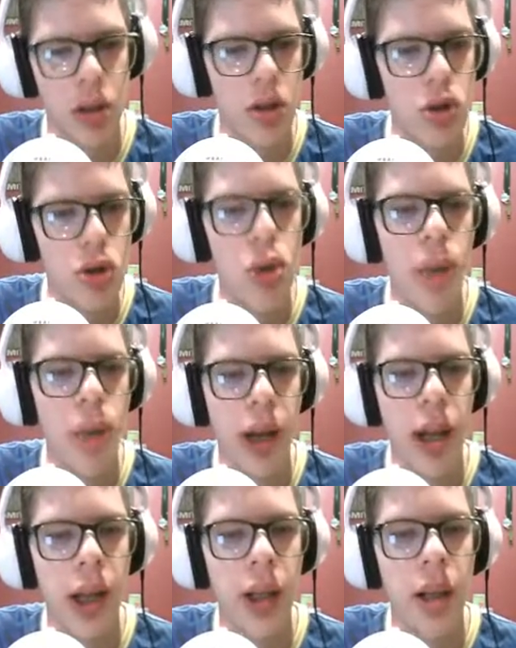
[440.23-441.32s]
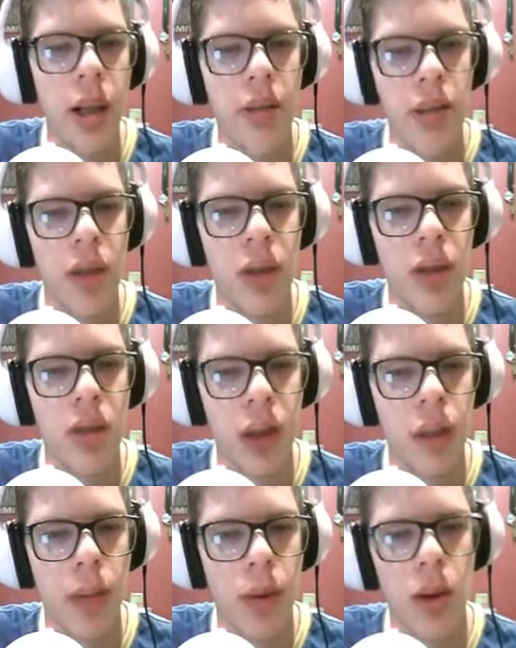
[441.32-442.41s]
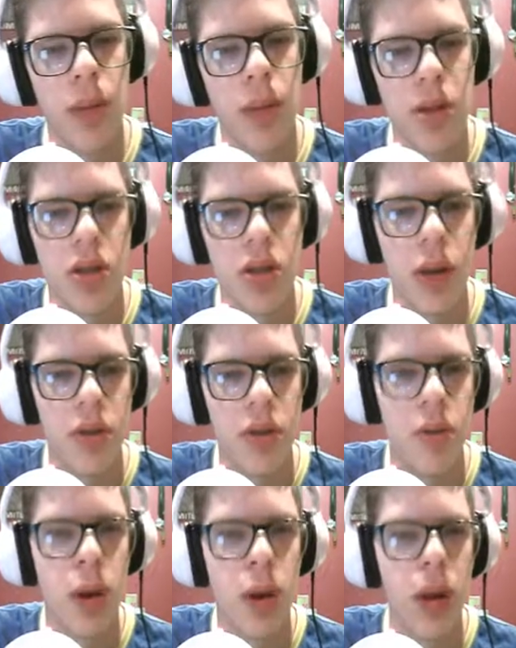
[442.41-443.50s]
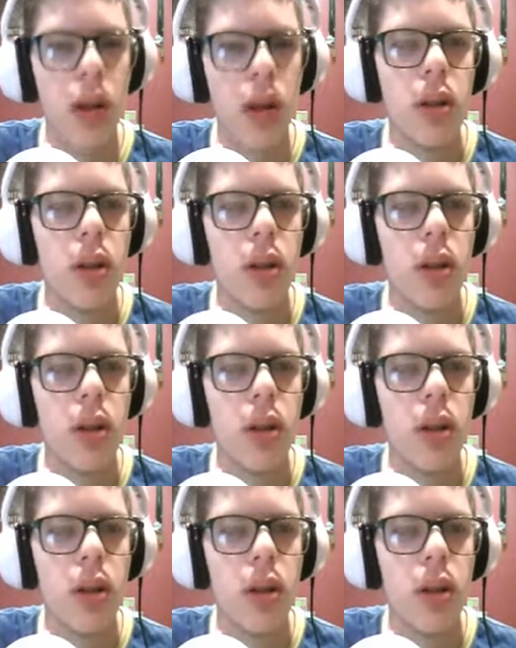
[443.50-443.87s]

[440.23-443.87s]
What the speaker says: super handy if there's a program that's not responding.